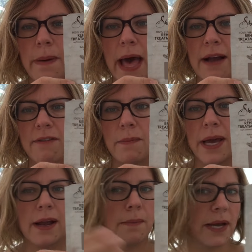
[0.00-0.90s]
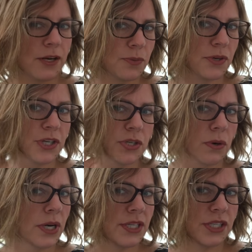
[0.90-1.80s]
pack for my hair. My hair is pretty
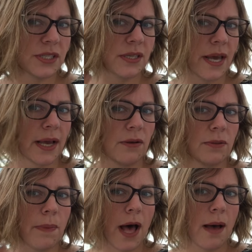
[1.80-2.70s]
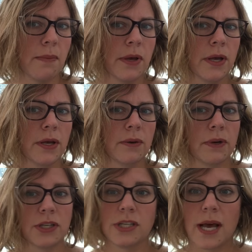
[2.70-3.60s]
short. It's just an angled bob,
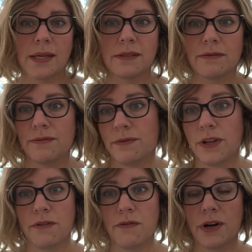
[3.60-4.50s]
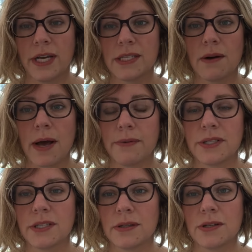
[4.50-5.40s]
which as of 4 days ago, I was
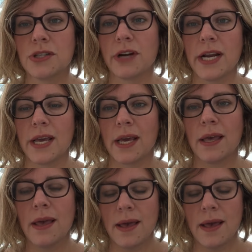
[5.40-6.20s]
still straightening.